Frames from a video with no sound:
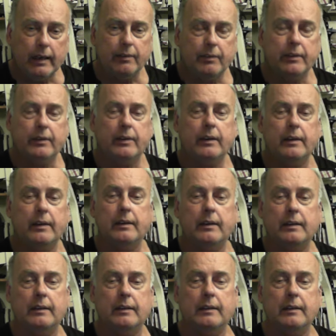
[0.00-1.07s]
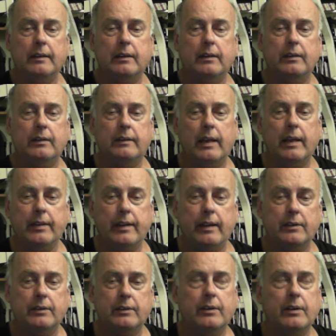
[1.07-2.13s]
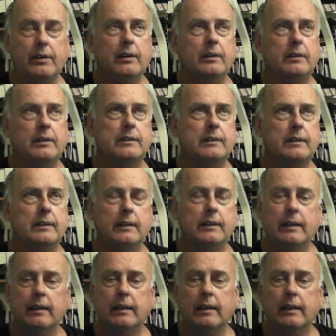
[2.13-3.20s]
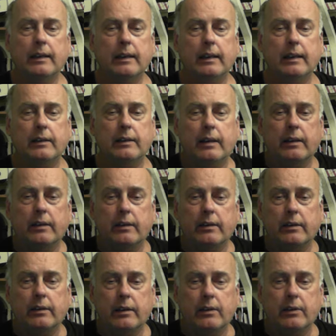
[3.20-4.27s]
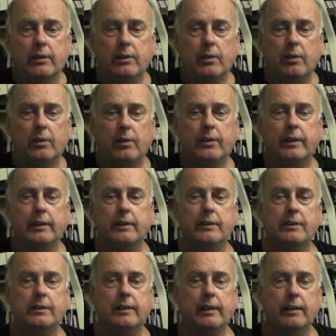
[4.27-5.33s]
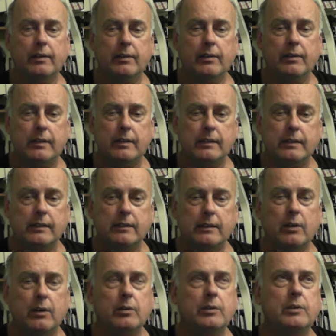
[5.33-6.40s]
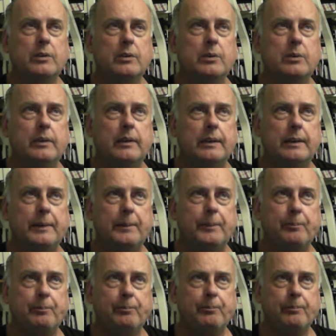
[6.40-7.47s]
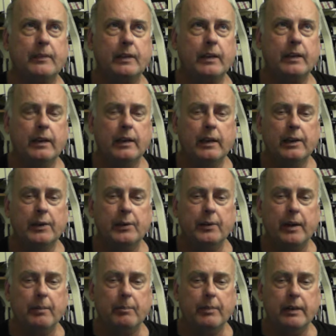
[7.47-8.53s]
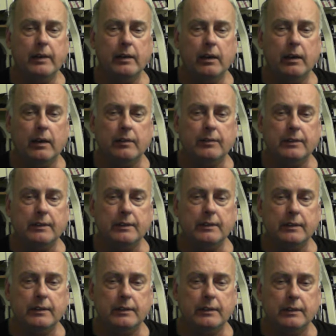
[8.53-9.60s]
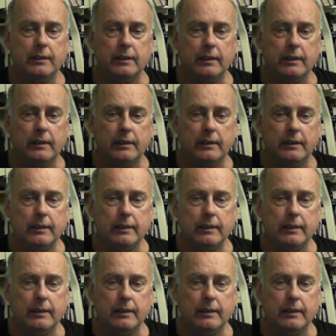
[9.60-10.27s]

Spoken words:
for $10,000. And I tell you, you can do the whole thing yourself. You go to your MP office. It's a